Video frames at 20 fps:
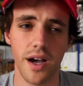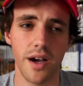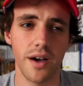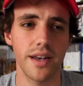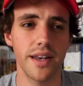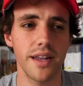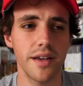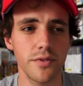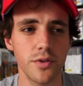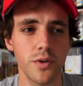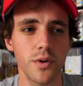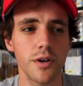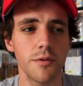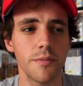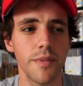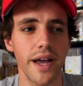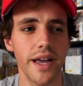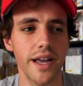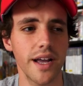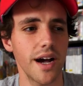I never want to
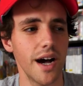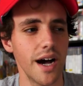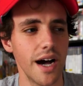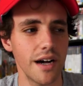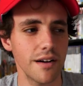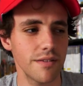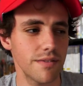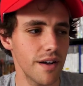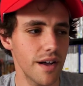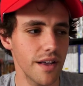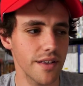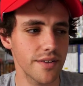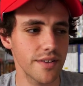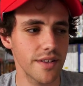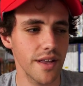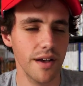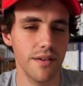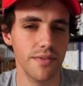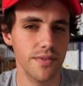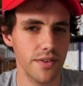make half-assed
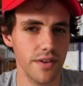stuff,